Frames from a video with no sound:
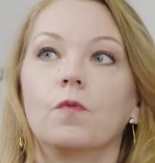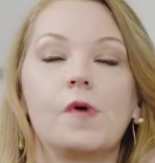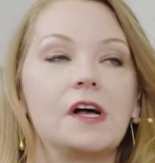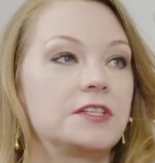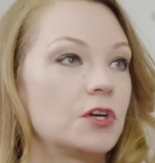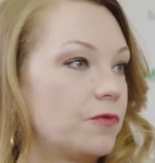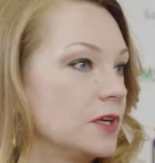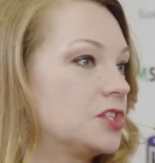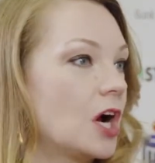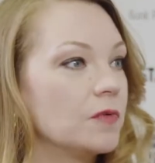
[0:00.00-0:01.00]
Well, so if
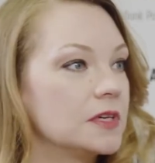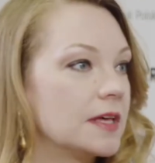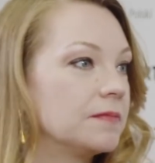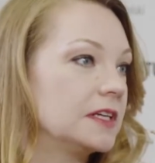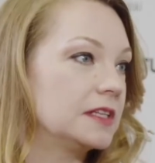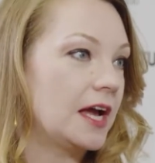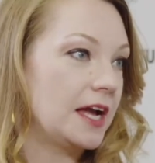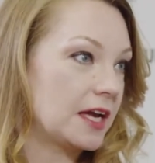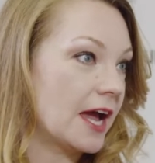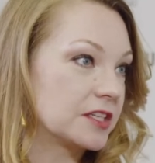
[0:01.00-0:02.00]
we start with something
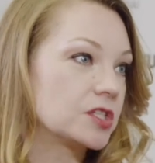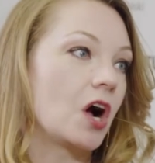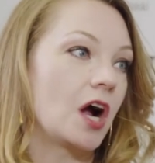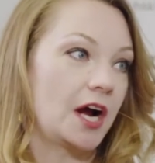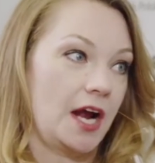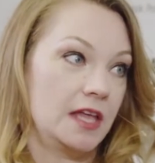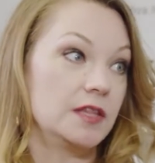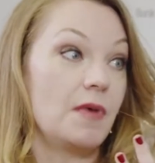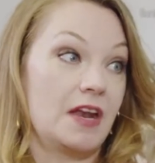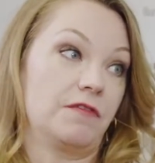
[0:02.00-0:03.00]
like XR
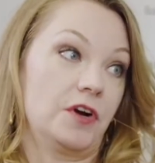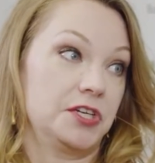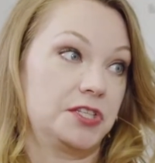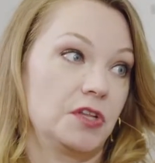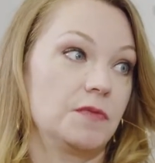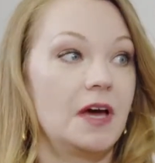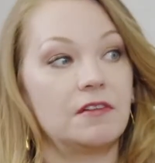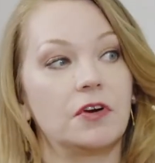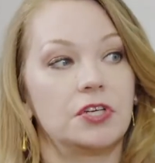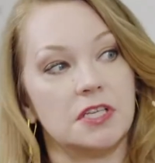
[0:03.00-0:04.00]
and the metaverse. So the
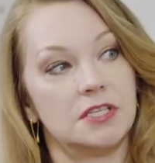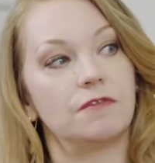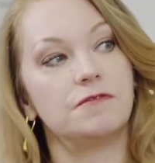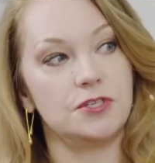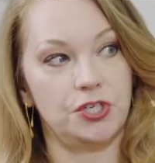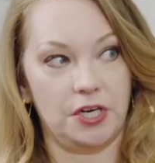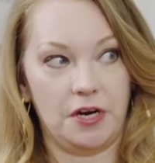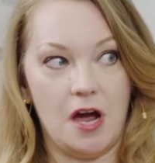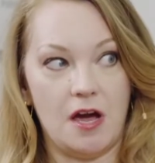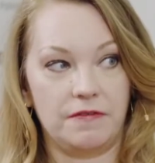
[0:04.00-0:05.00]
metaverse is the
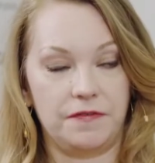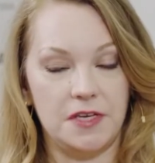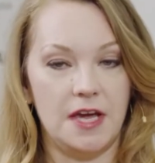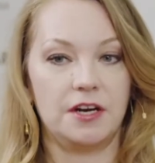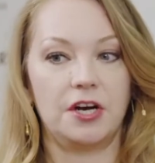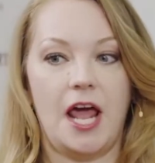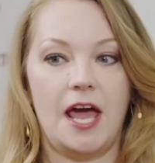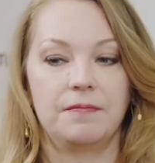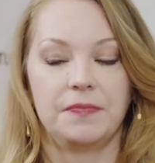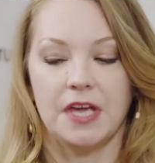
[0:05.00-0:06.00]
future of the
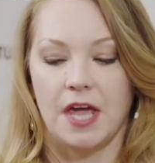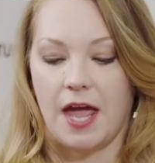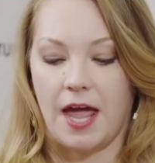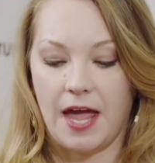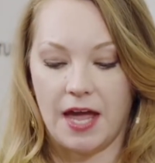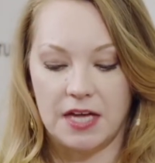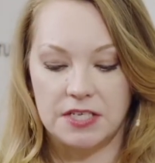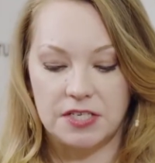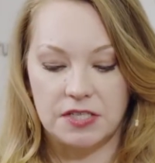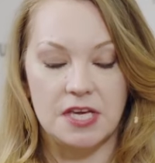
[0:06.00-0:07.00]
internet.
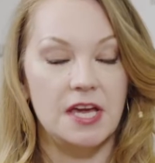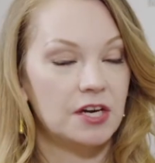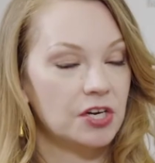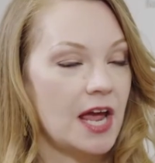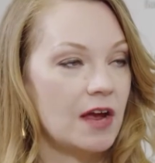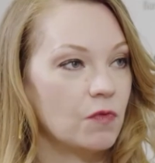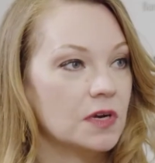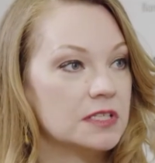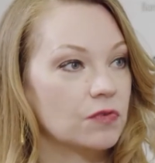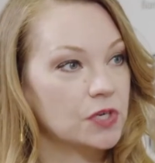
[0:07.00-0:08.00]
And the internet
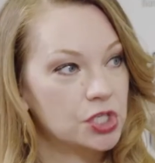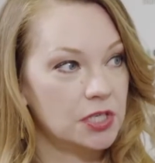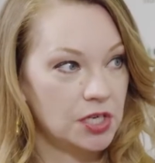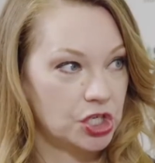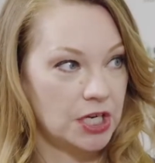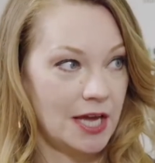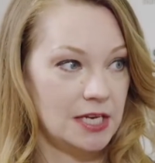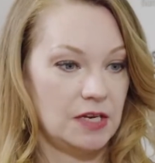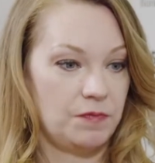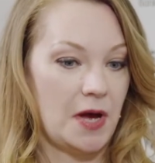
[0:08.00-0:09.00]
was originally
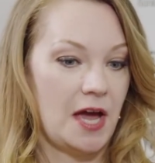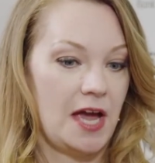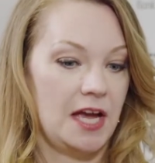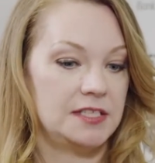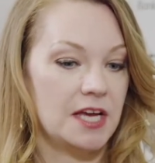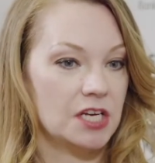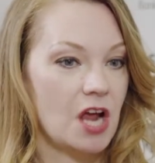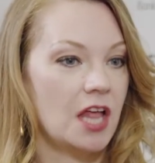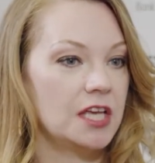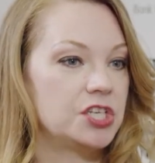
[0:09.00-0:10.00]
created by
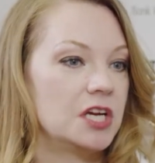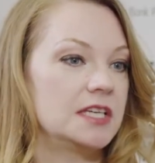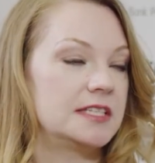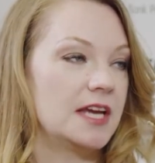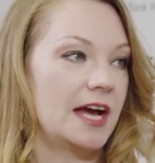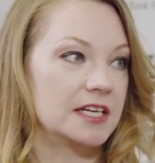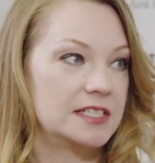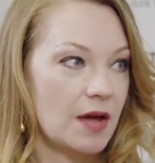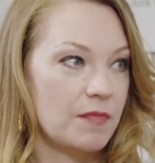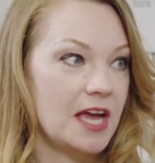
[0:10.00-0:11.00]
technologists and
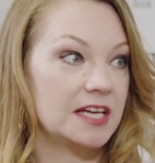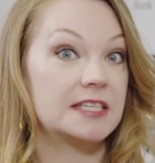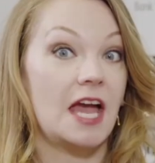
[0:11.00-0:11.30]
academics